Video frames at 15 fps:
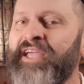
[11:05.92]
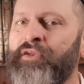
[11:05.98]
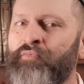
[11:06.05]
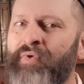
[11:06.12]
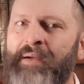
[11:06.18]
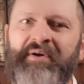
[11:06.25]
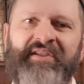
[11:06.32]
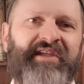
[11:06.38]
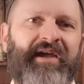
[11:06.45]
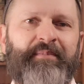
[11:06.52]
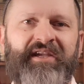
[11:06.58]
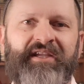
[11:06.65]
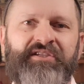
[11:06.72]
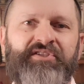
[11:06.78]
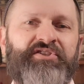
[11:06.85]
in Rabbi
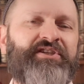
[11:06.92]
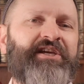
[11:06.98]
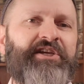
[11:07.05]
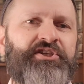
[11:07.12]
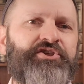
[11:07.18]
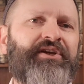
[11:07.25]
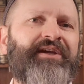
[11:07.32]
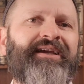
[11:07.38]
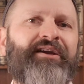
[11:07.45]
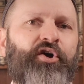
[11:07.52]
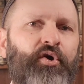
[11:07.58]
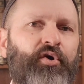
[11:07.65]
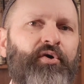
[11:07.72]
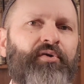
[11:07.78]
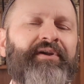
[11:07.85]
Damien's teaching
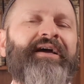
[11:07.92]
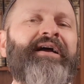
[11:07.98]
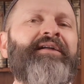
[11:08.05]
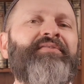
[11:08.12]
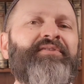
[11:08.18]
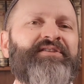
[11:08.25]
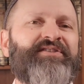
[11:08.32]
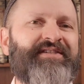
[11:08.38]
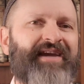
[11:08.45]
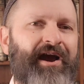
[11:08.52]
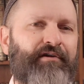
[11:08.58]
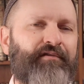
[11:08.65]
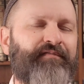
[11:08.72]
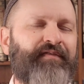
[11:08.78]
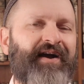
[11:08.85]
called The
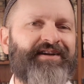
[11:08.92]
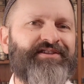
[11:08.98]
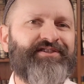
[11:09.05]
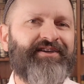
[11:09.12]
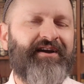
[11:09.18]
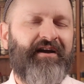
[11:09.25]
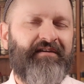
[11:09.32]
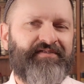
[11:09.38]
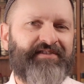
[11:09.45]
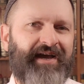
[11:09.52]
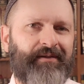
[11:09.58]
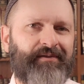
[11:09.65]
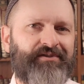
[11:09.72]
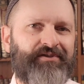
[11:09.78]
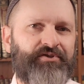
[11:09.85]
Sacrifice of
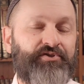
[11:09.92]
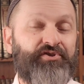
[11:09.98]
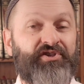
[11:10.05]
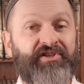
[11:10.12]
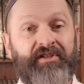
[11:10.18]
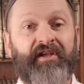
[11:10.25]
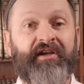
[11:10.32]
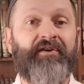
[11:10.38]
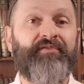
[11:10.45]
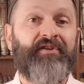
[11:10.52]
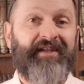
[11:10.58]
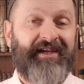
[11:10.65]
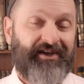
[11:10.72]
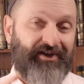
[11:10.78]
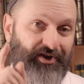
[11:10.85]
Silence. Just click on the
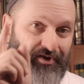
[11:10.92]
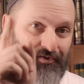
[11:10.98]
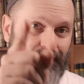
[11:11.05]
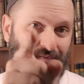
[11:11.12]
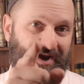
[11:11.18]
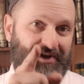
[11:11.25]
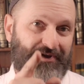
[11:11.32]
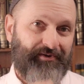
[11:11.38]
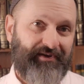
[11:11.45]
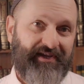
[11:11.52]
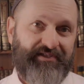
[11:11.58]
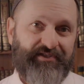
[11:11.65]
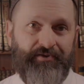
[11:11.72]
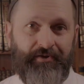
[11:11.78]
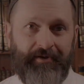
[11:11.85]
link right here to
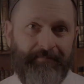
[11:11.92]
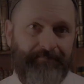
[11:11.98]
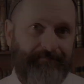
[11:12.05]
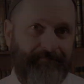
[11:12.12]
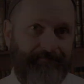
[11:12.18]
get started.